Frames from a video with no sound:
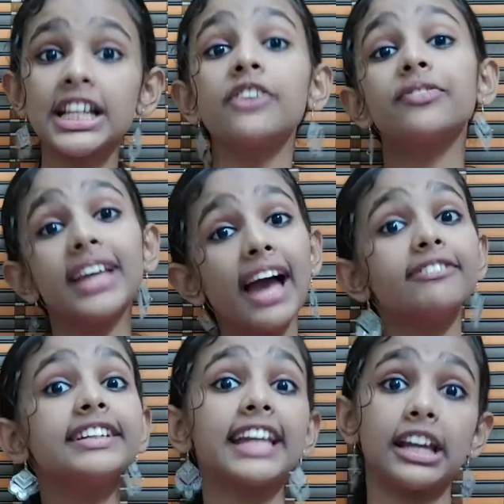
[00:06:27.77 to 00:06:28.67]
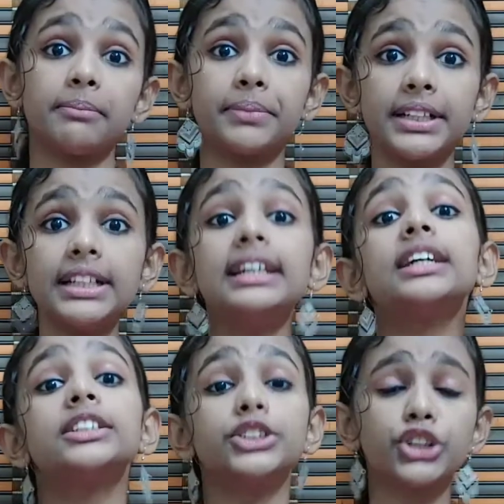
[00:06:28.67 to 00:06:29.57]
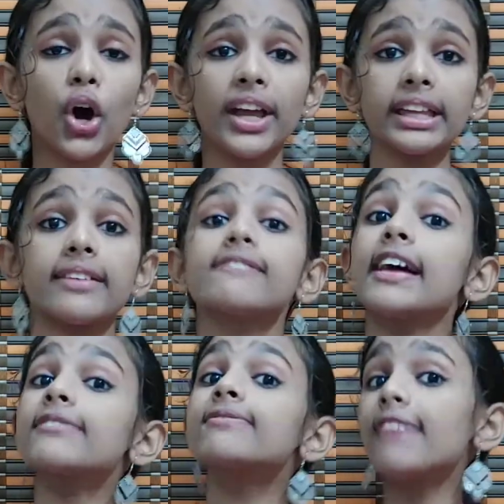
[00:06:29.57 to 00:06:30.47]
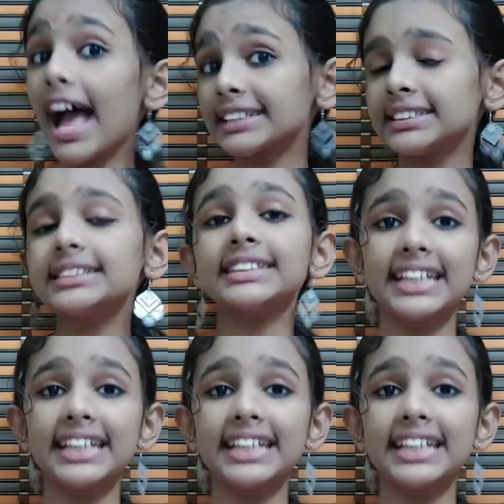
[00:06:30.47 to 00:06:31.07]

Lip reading: we have a table showing when wax is